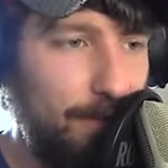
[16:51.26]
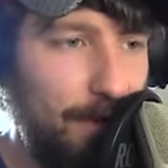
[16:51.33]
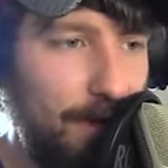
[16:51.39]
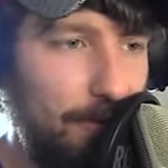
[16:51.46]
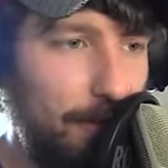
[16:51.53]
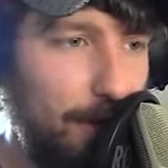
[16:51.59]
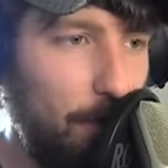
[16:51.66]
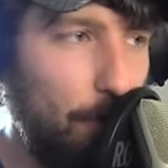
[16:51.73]
a
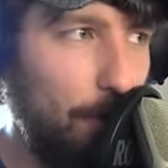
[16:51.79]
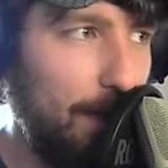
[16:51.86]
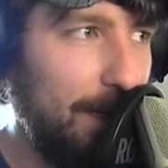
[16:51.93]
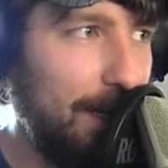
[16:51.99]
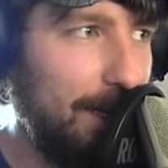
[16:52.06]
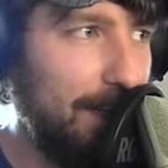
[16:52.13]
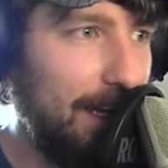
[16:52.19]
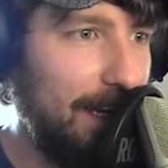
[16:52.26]
problem
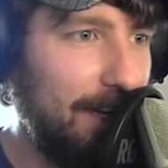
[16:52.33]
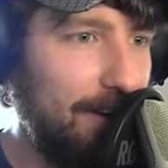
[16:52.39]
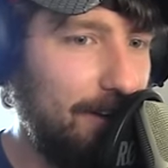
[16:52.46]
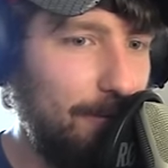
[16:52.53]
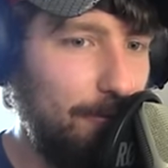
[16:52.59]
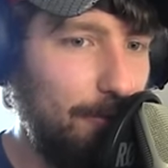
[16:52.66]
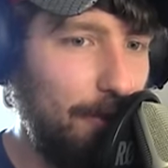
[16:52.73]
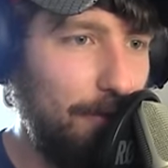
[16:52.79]
recording and letting
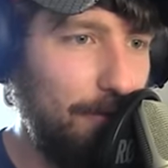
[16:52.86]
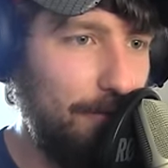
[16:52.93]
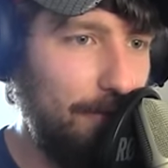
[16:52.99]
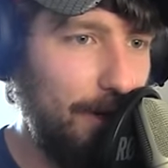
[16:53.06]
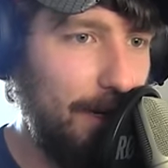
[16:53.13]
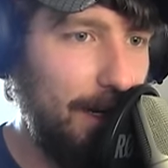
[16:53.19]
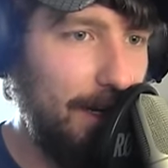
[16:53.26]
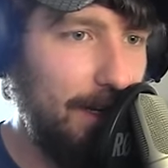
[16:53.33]
her roam
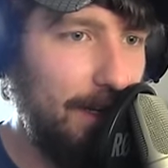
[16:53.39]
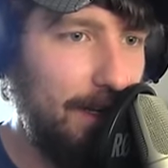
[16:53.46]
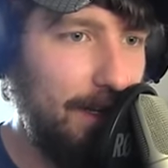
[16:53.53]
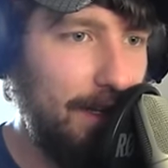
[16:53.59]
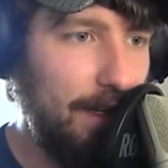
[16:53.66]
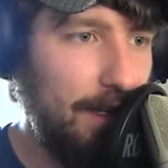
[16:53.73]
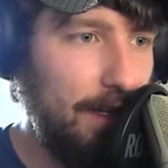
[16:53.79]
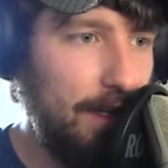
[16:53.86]
free.
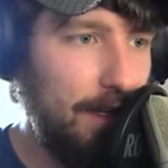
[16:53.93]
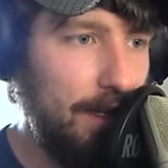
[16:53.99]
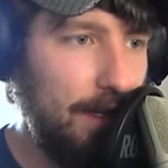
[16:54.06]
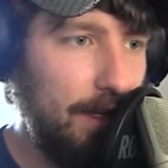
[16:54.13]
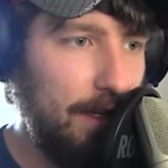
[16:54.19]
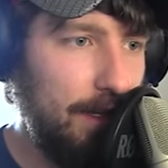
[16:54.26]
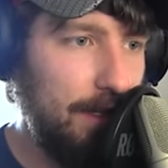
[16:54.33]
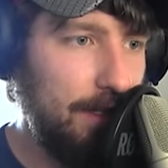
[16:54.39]

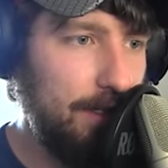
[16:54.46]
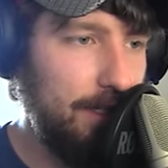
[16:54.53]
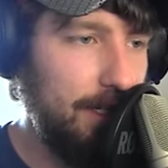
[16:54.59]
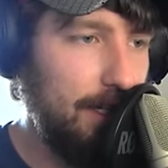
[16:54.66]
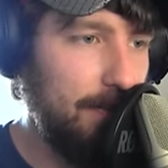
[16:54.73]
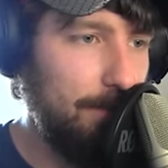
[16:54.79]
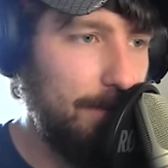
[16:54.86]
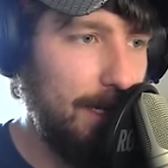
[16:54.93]
Cause
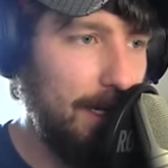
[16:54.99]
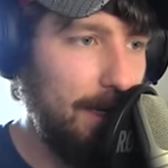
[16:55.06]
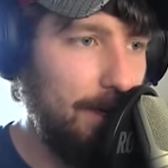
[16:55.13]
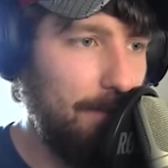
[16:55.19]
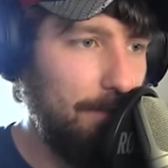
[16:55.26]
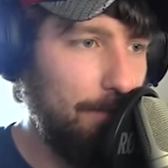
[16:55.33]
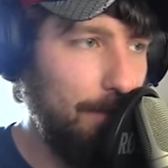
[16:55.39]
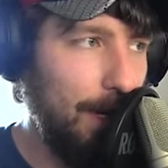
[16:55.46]
she can be
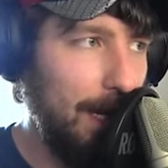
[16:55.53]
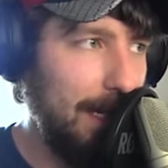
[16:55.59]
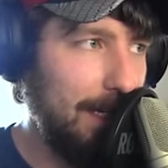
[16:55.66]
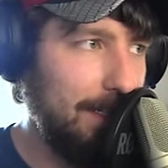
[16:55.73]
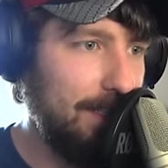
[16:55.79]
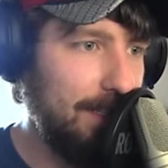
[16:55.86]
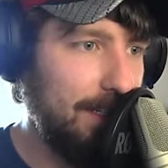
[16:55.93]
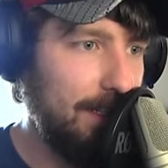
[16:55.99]
a
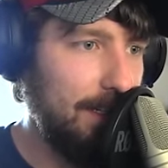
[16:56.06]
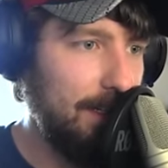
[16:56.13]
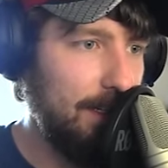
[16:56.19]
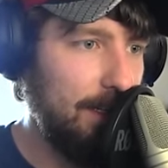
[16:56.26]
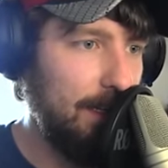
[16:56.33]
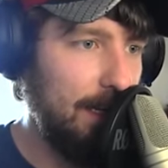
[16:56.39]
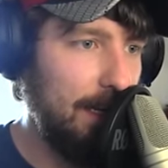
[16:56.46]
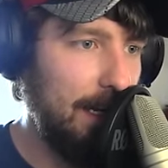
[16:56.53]
butt.
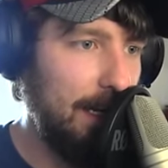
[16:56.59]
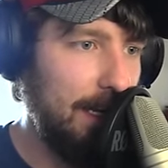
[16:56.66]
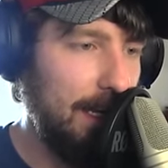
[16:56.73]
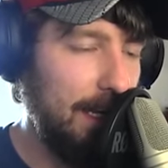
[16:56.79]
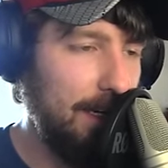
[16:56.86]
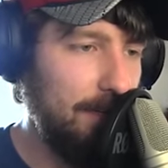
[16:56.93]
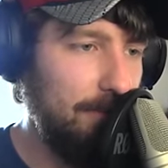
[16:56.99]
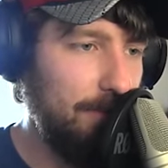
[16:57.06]
And I
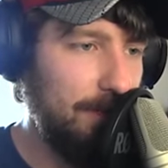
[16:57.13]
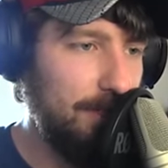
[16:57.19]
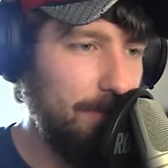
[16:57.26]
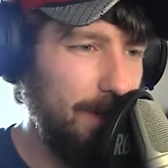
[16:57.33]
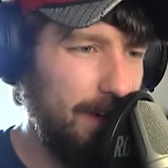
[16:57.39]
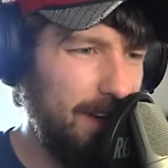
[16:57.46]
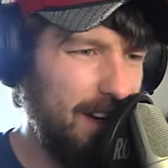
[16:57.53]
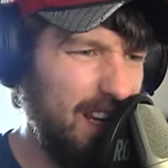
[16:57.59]
can't do much
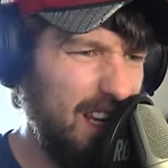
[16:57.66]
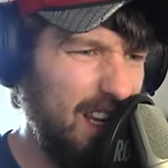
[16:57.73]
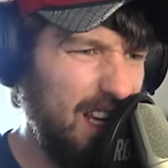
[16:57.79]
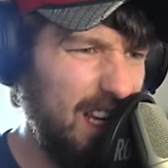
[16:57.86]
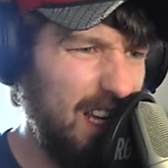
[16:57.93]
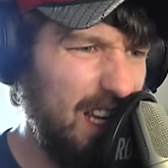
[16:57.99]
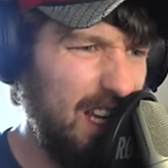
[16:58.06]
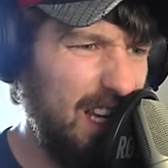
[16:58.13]
about it.
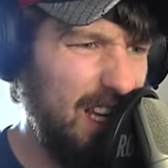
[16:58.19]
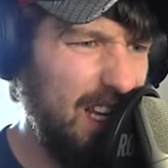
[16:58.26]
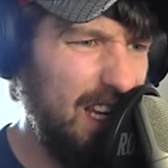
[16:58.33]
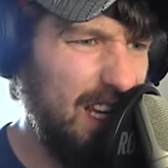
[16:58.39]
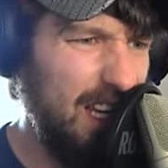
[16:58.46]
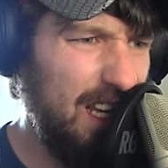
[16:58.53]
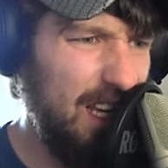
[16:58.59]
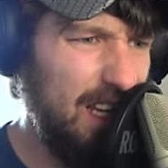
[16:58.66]

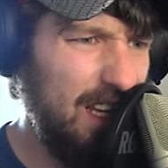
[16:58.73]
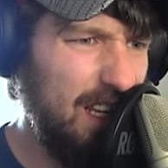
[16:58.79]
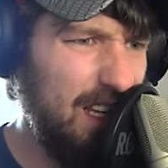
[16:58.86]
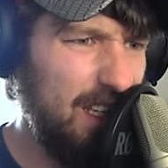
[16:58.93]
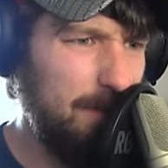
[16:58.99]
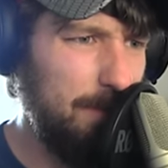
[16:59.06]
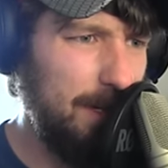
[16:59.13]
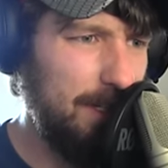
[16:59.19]

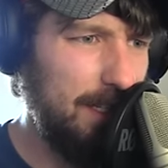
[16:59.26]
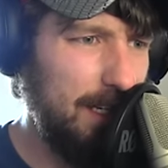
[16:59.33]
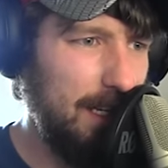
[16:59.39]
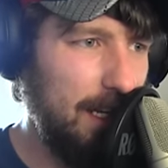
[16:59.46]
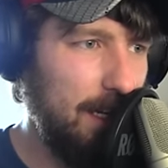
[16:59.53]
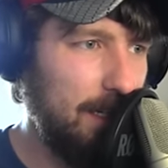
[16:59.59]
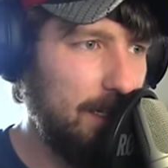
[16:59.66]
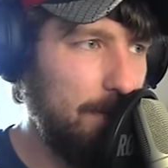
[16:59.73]
Especially
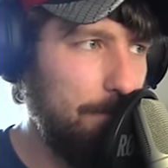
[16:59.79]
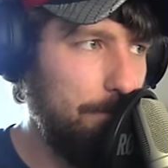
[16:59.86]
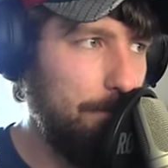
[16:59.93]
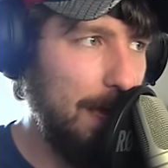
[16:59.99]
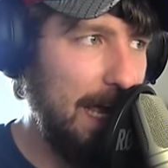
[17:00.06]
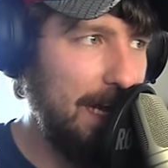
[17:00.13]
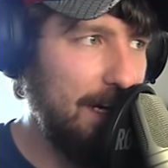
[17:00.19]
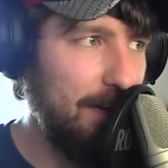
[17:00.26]
in a
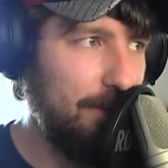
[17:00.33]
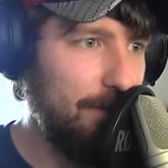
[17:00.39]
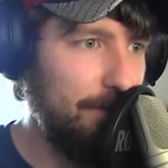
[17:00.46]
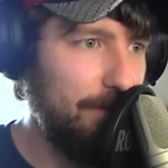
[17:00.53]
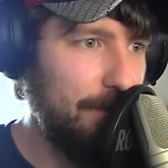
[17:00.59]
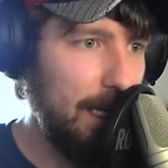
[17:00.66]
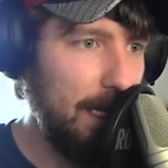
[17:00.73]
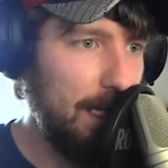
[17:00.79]

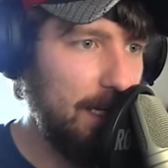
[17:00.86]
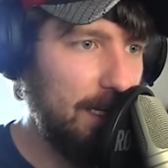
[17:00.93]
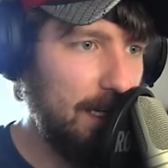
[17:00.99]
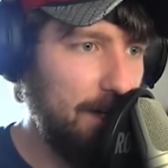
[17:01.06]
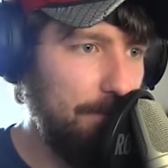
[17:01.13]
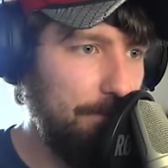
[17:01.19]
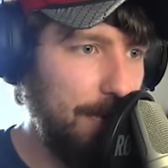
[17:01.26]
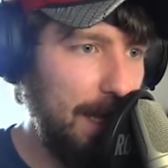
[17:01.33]
competitive,
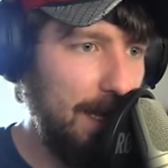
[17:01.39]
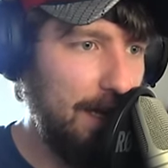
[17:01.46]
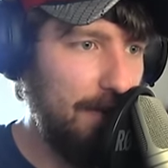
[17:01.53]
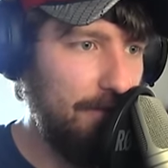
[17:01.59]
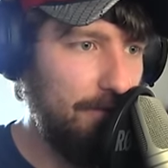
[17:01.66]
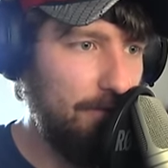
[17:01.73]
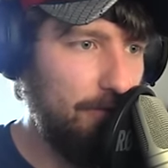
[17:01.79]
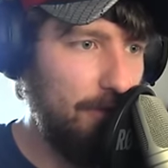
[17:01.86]

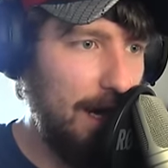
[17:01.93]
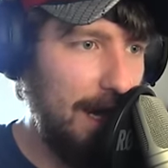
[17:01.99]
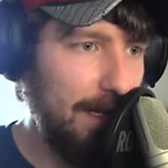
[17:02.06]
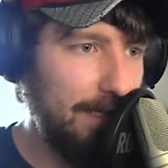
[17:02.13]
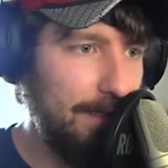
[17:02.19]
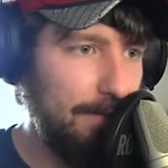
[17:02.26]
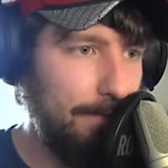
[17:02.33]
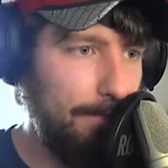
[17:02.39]
competitive
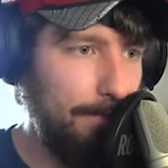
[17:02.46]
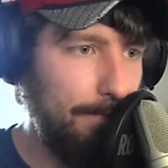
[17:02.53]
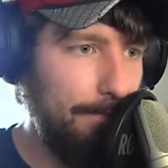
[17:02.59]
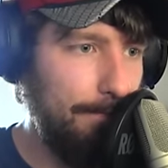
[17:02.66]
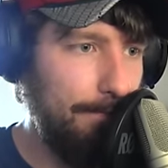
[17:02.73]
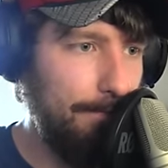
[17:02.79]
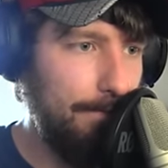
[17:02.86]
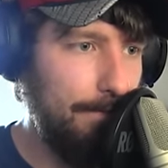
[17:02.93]
ranked,
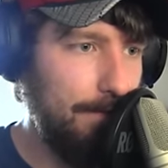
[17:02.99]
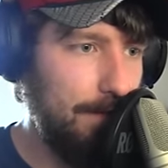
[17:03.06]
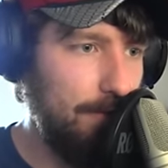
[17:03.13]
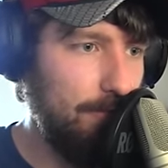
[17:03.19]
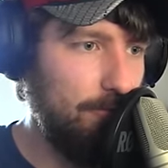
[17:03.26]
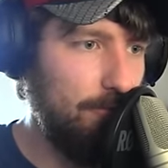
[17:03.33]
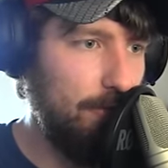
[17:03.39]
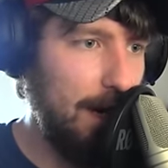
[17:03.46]

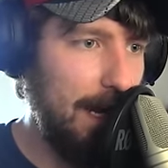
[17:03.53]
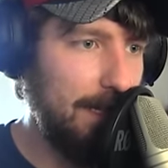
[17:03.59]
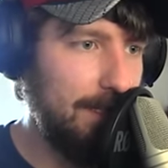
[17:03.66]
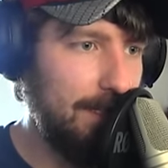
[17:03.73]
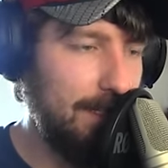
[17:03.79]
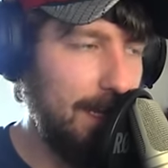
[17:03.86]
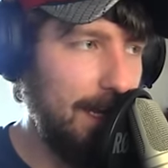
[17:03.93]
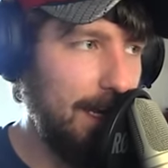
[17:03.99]
ranked
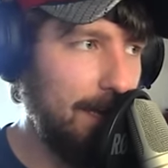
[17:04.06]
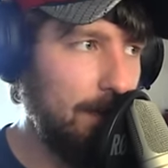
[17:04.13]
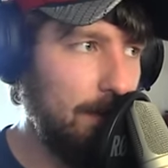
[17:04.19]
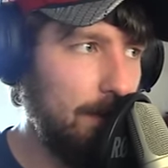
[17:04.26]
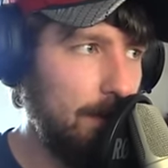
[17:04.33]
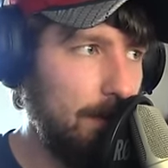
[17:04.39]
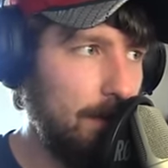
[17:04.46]
thing.